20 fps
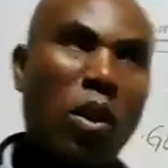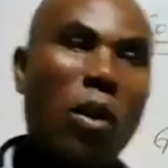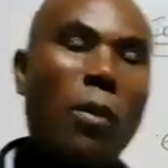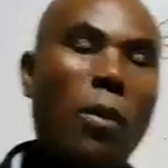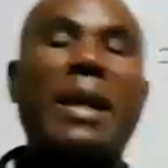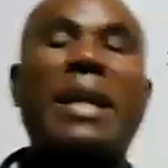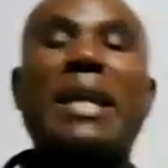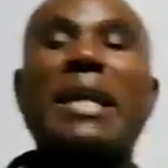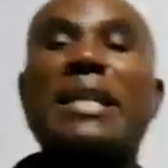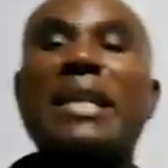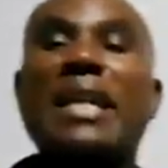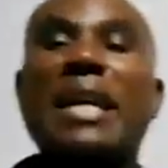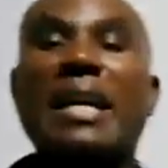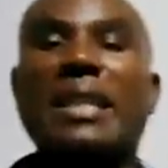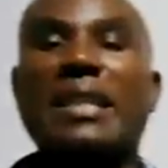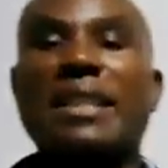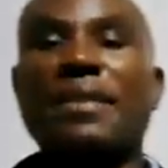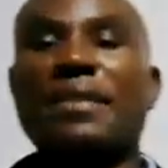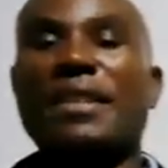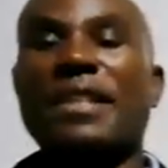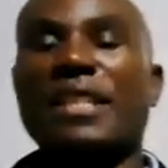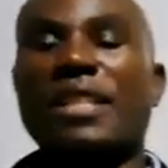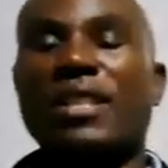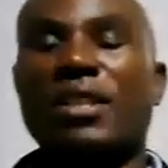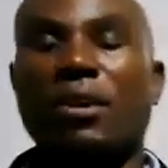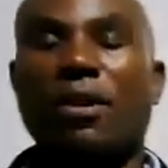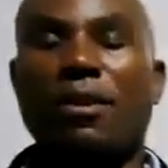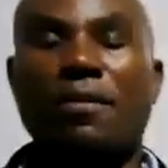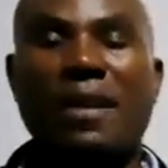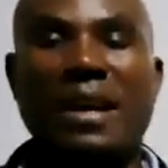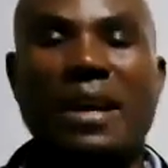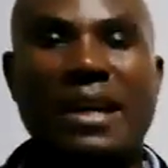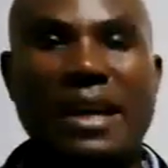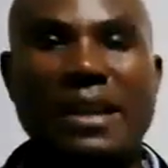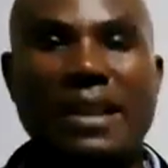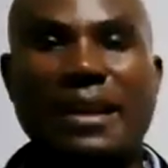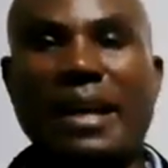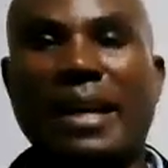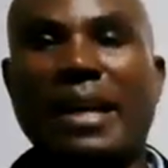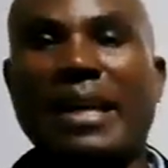operating activities of
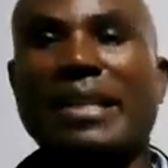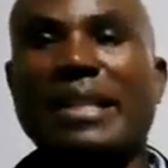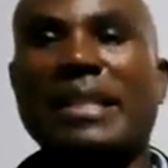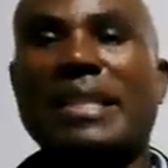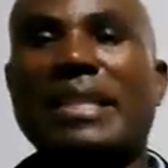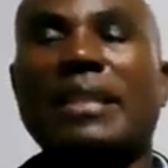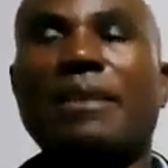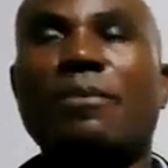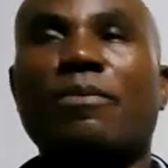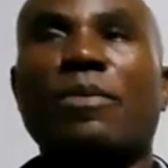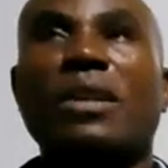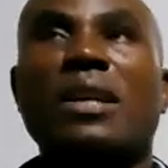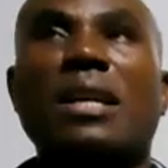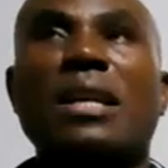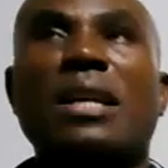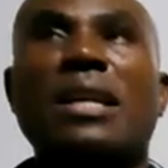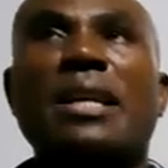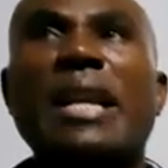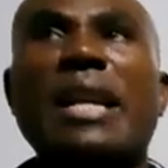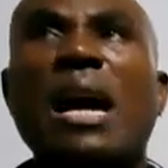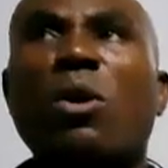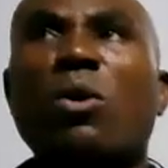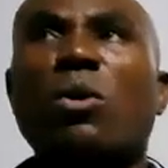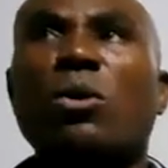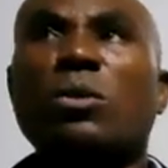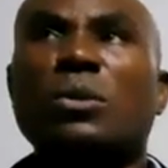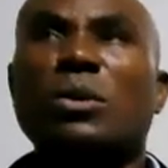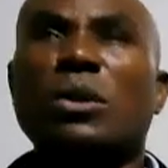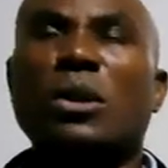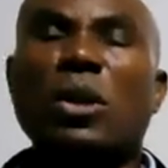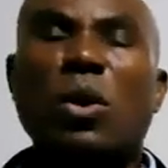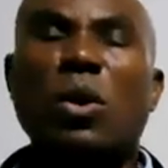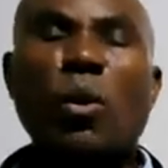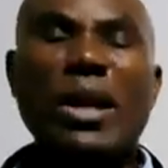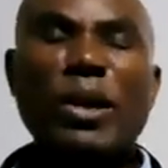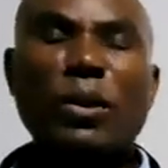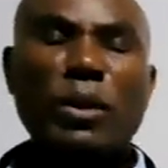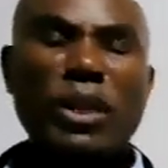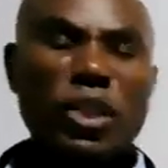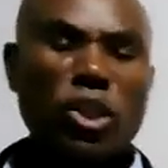another entity. Now,
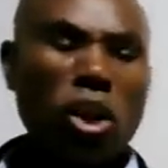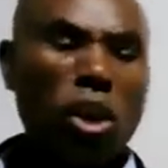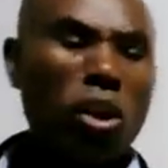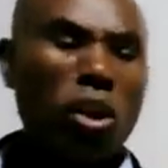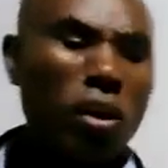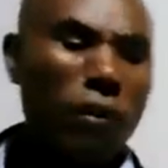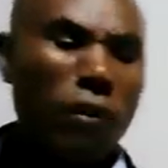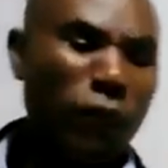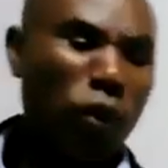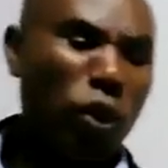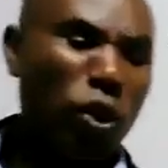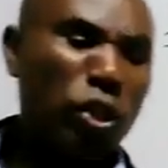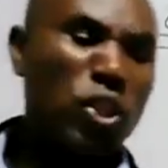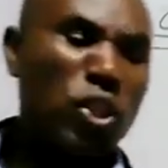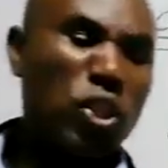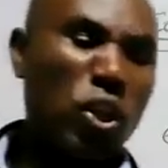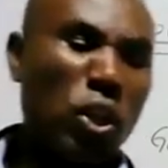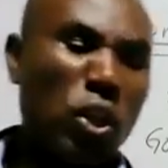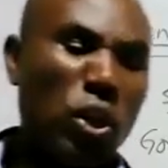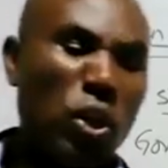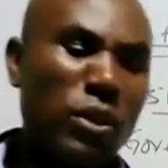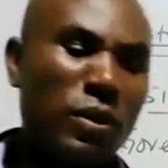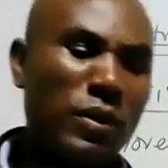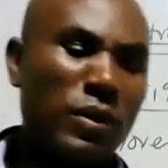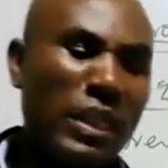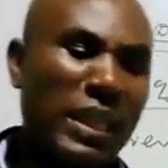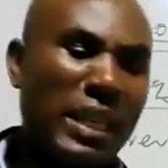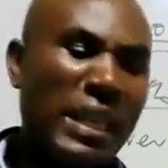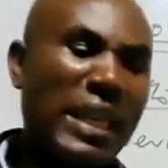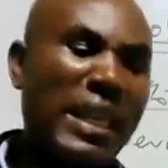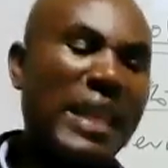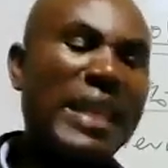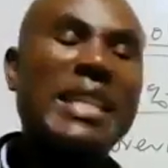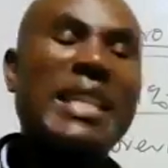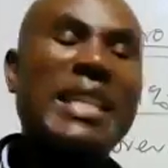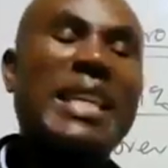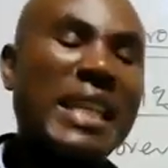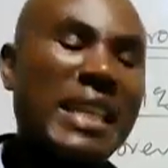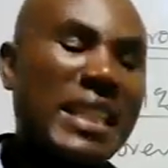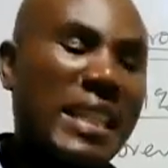when we talk of control,
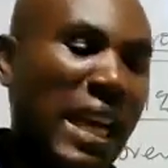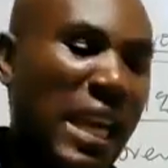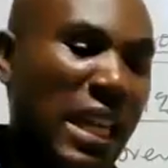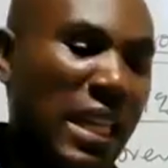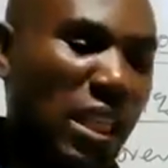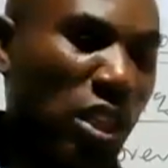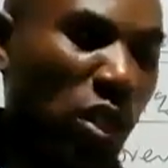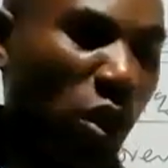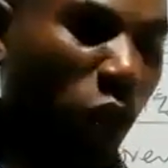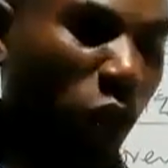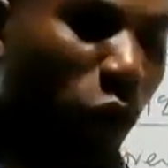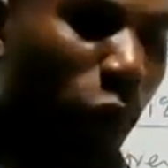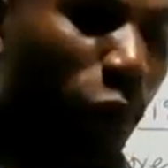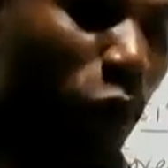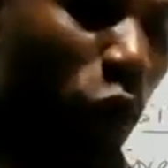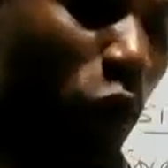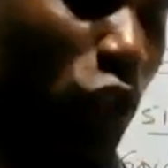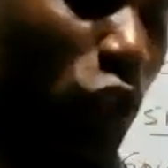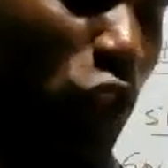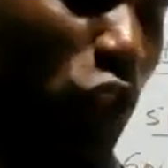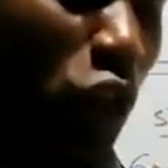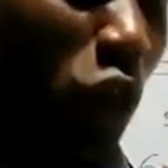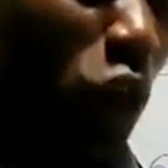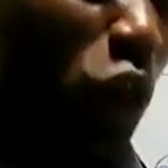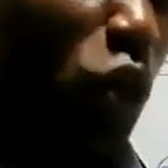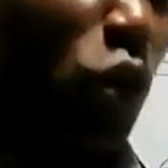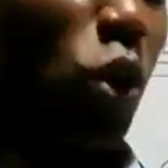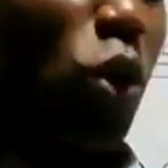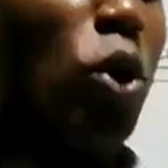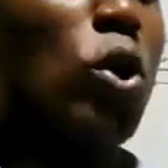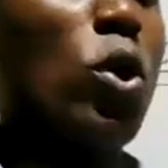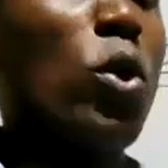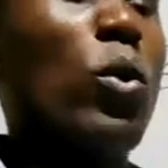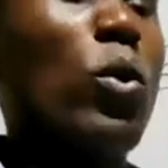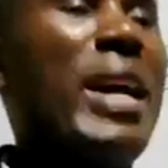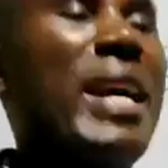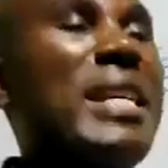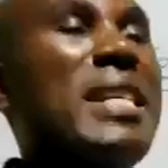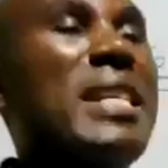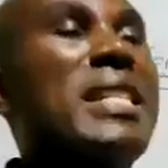indicators of control or
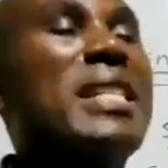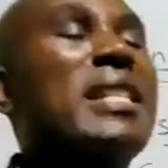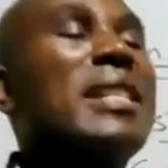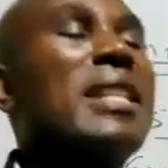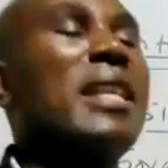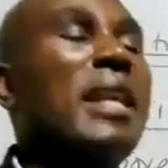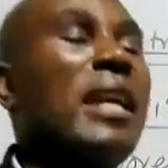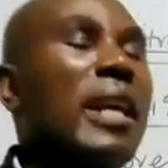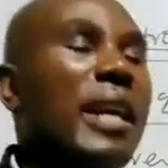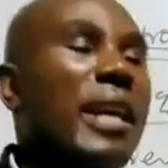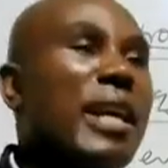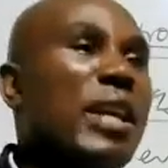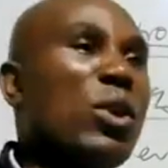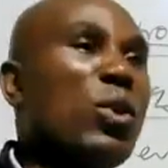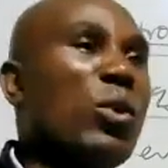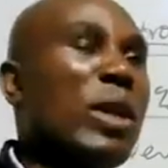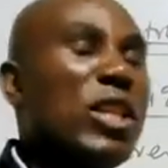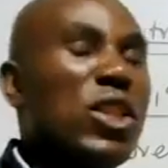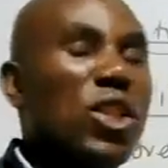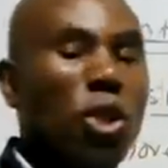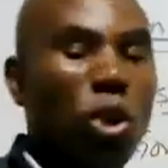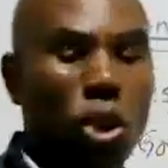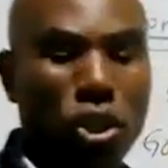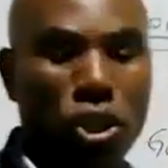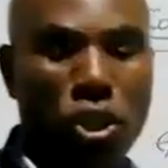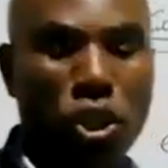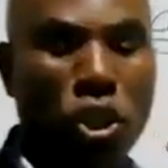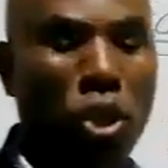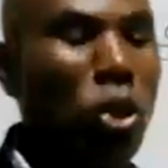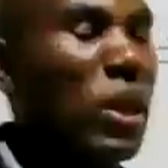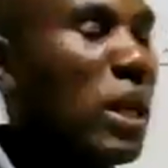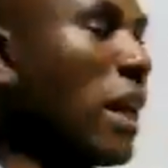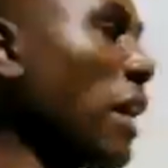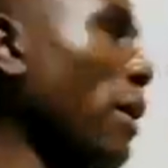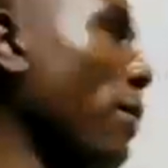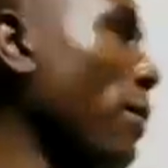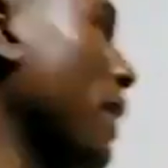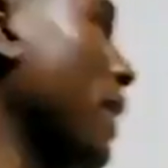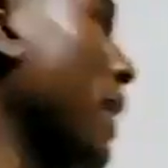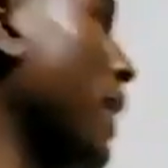ways in which control
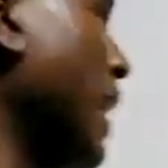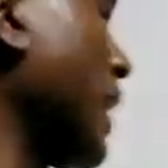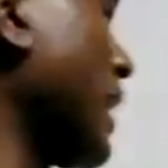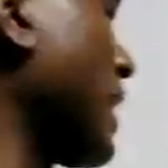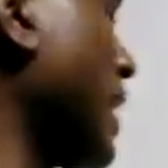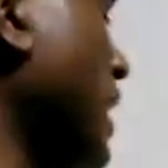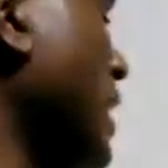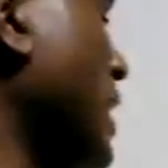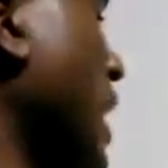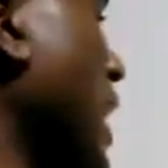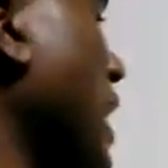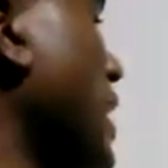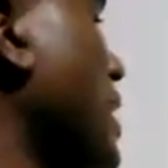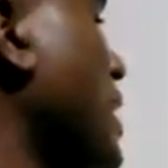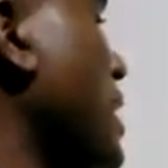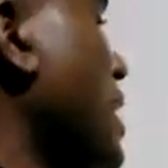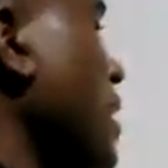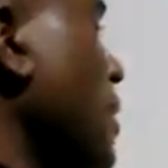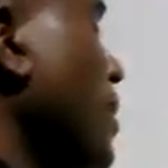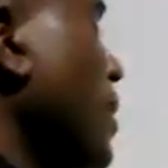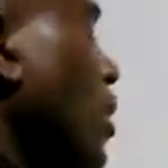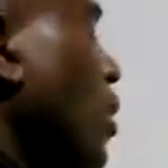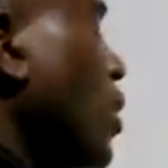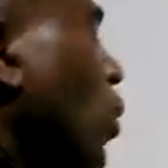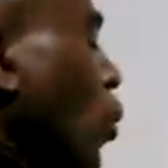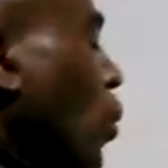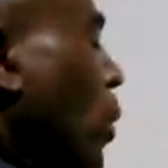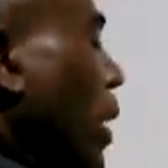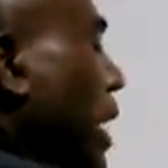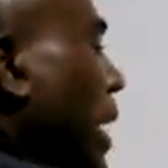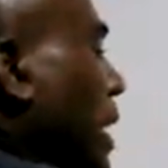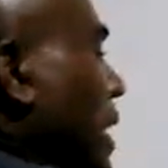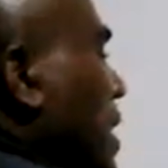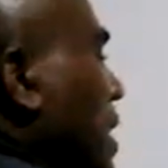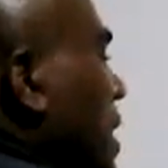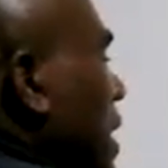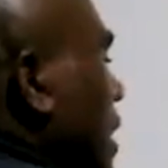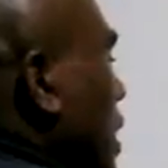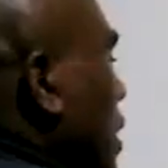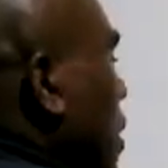can be exercised.
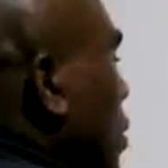Ways